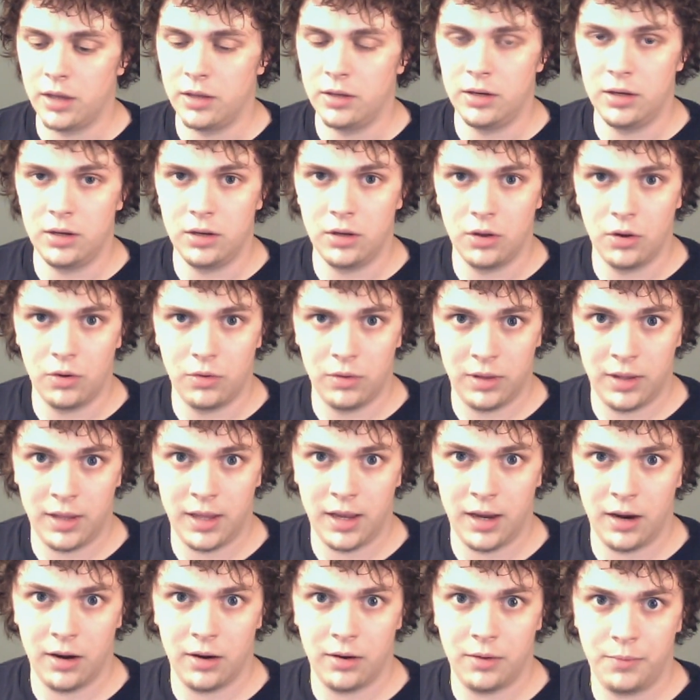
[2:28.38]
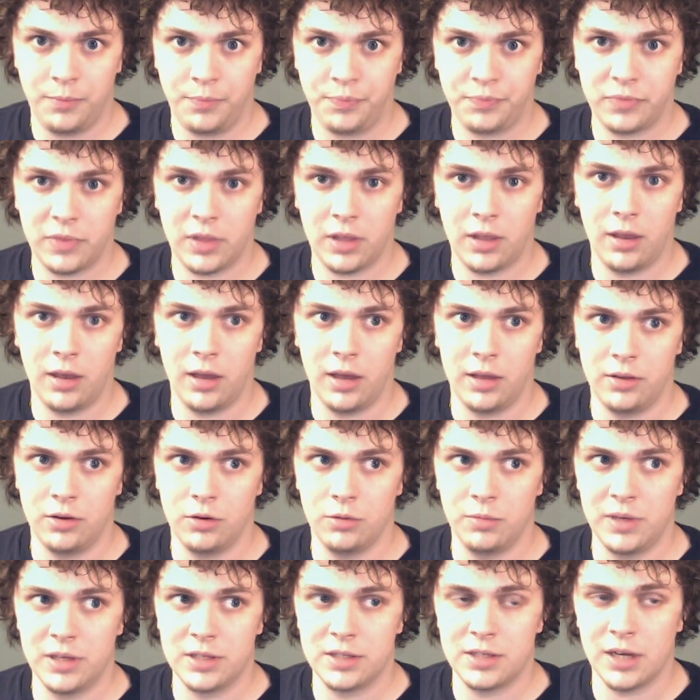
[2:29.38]
You need to go in there.
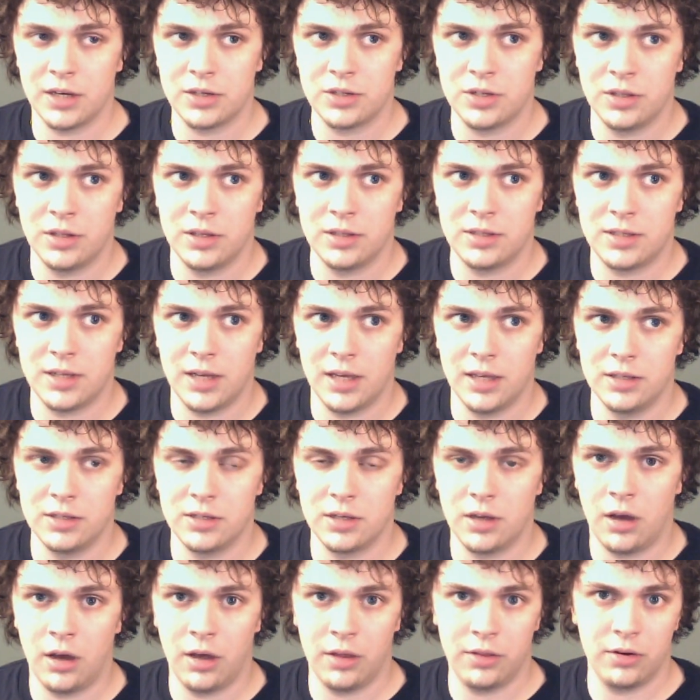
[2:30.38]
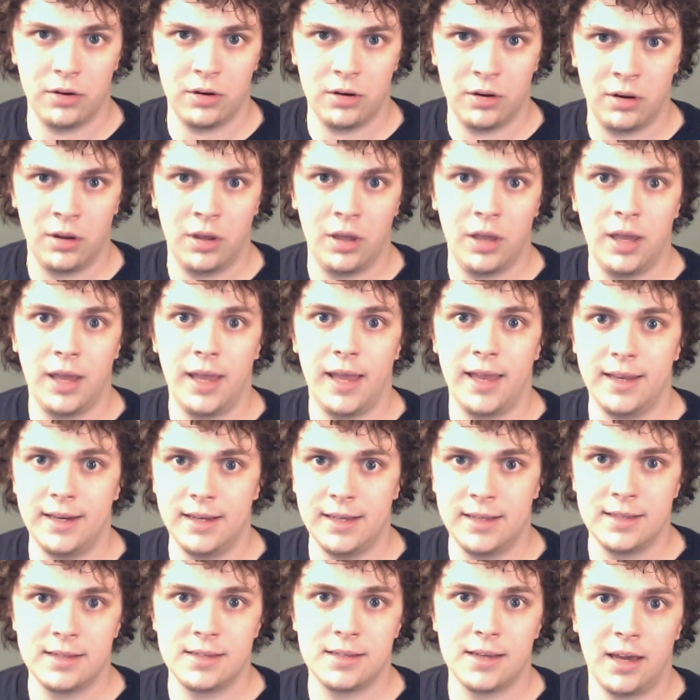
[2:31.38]
There will be a section that says Other,
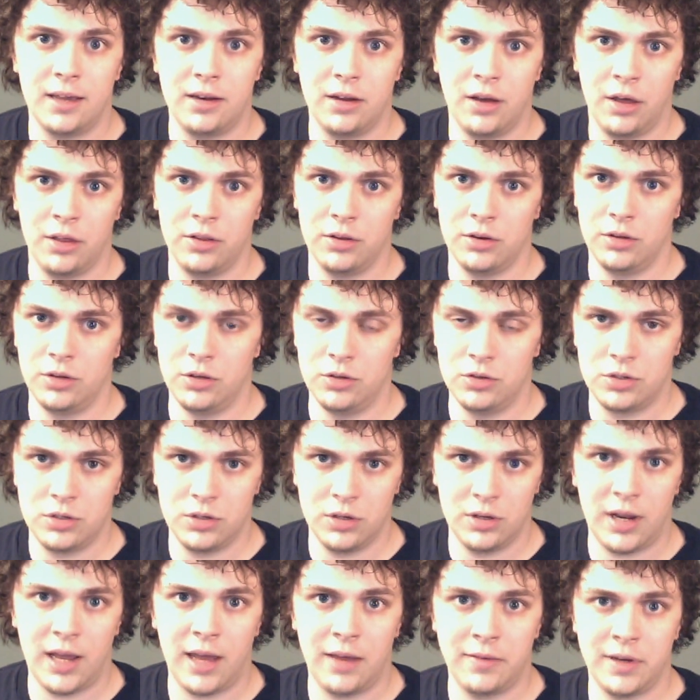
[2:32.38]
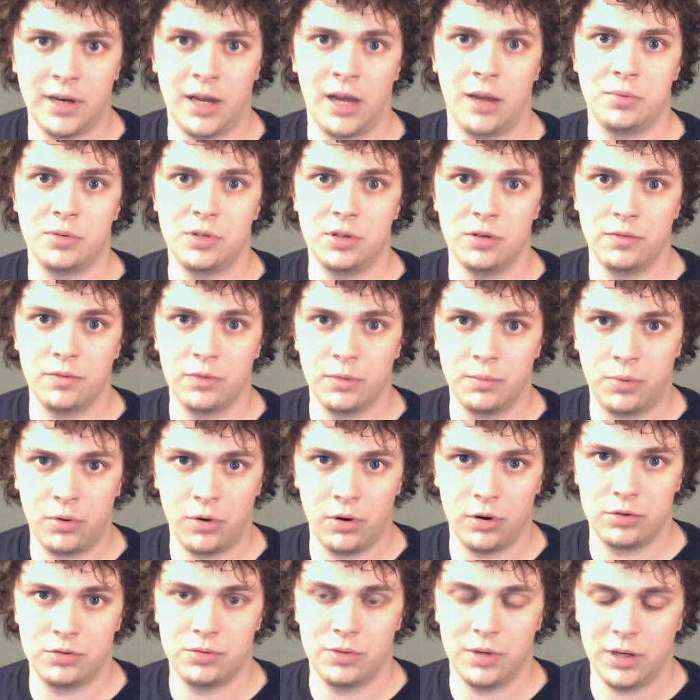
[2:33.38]
and inside Other you should have an option for
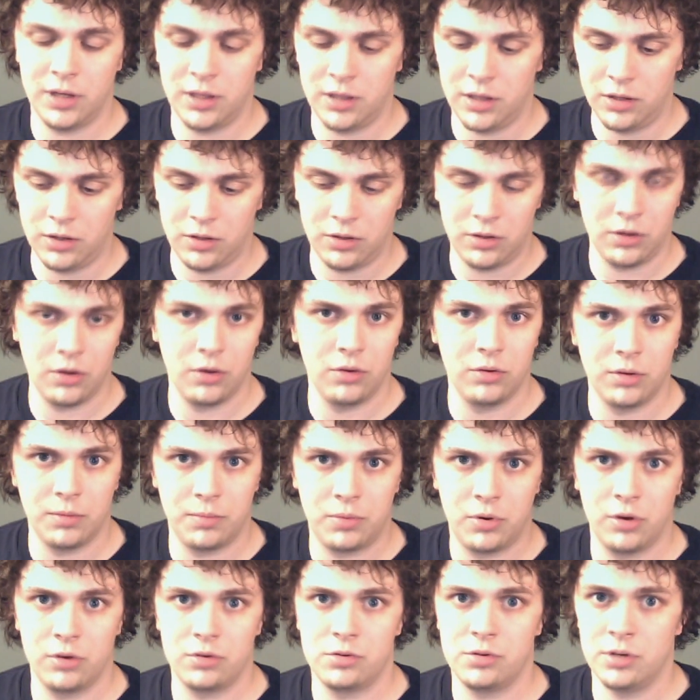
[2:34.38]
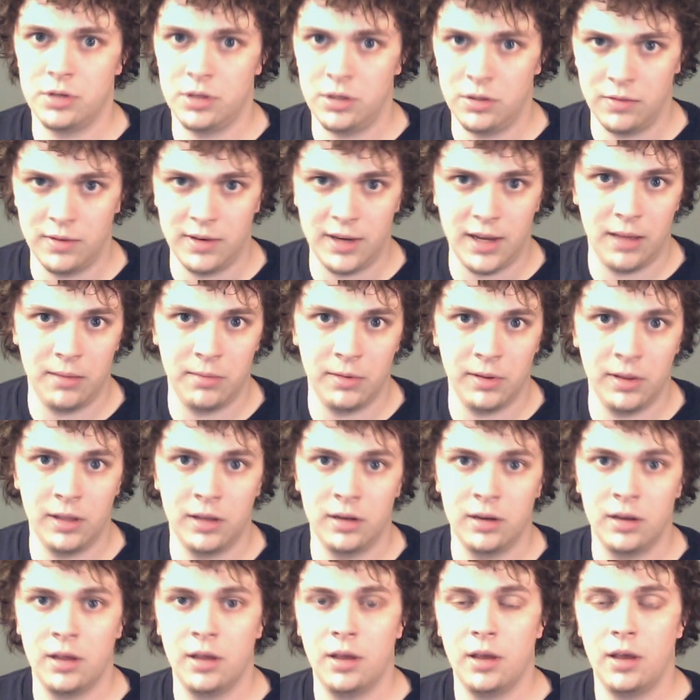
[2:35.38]
Portrait, and then you can go into Portrait, you
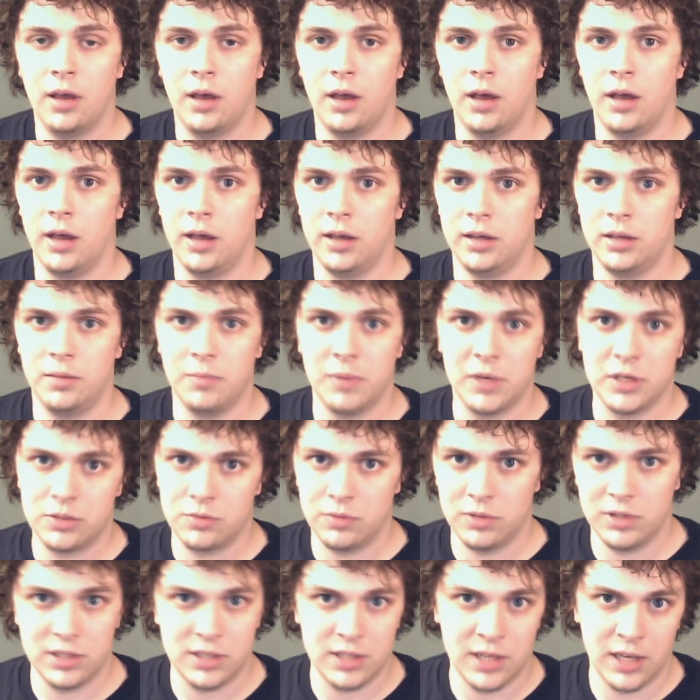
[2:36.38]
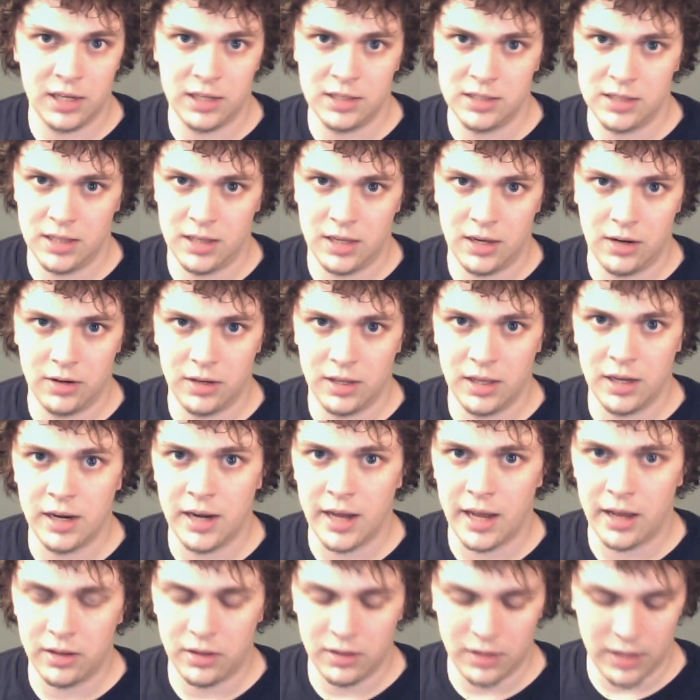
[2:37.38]
enable it, you mess with the settings in there to
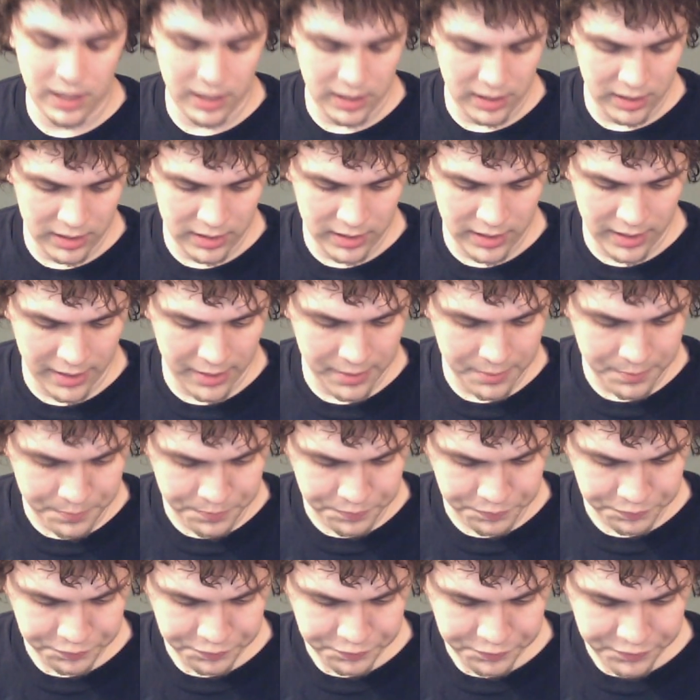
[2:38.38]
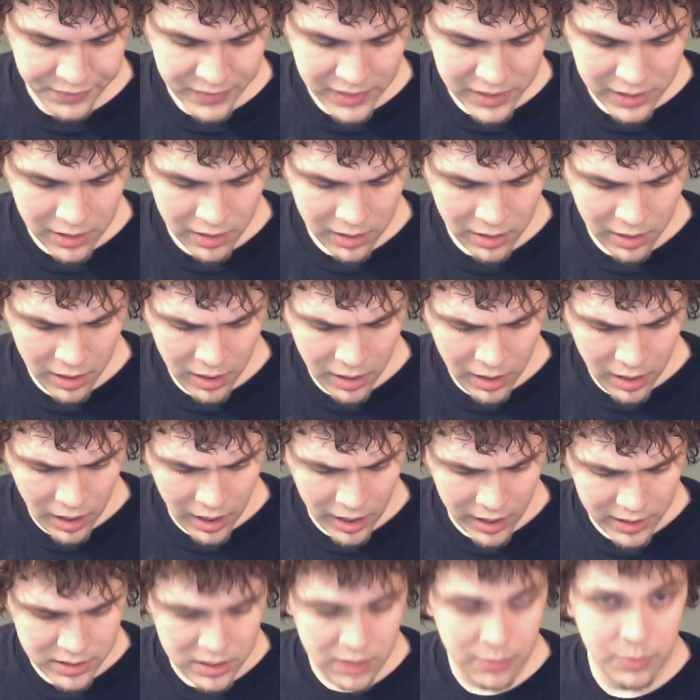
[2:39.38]
get it how you like it in there.
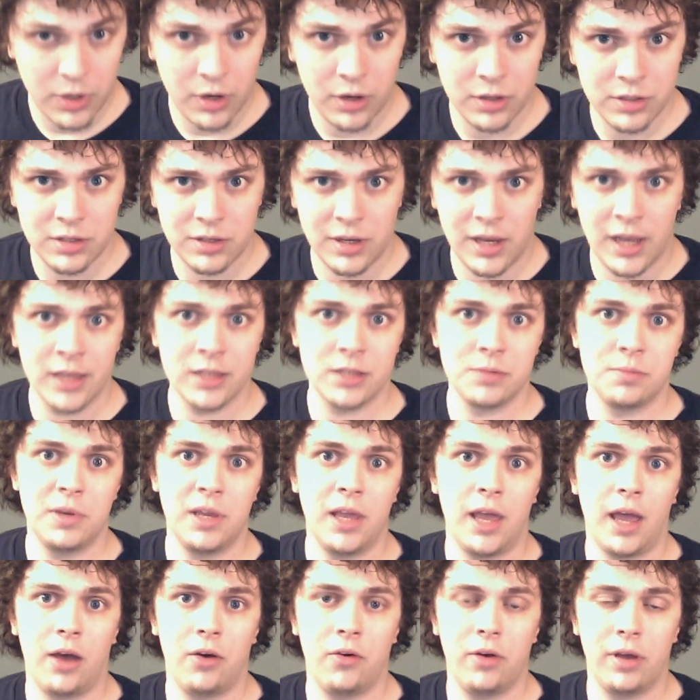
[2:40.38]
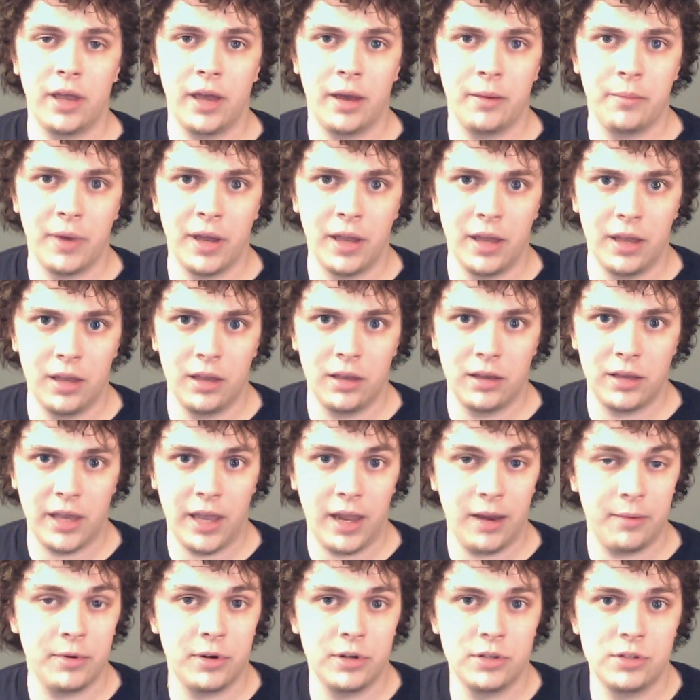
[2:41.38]
Someone also asked me how I got my
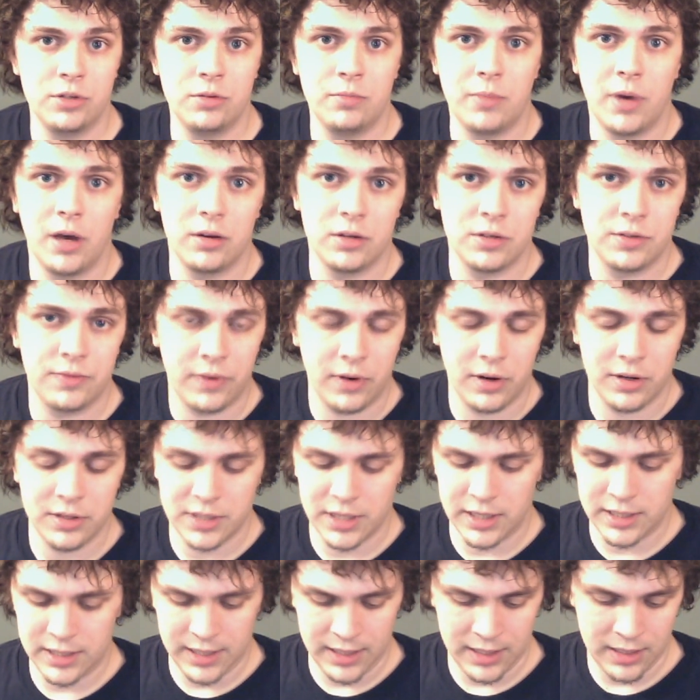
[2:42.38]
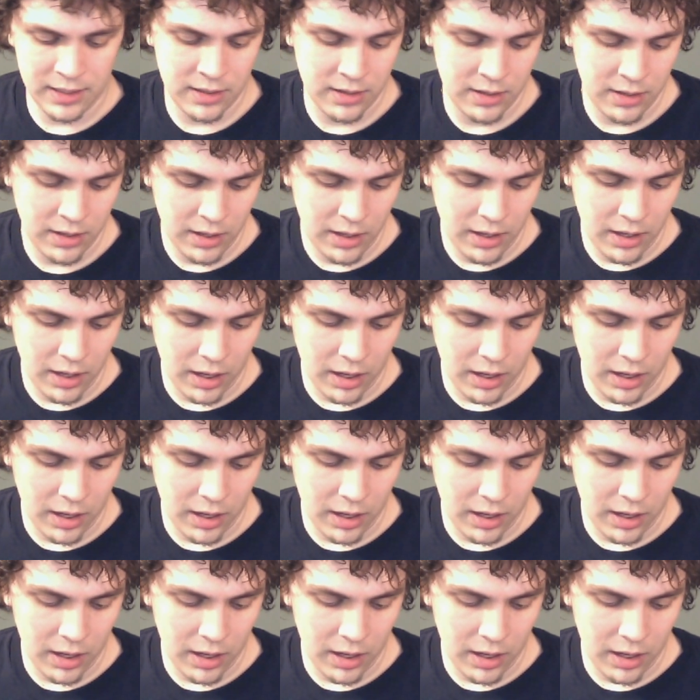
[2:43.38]
camera to zoom out as far as I did.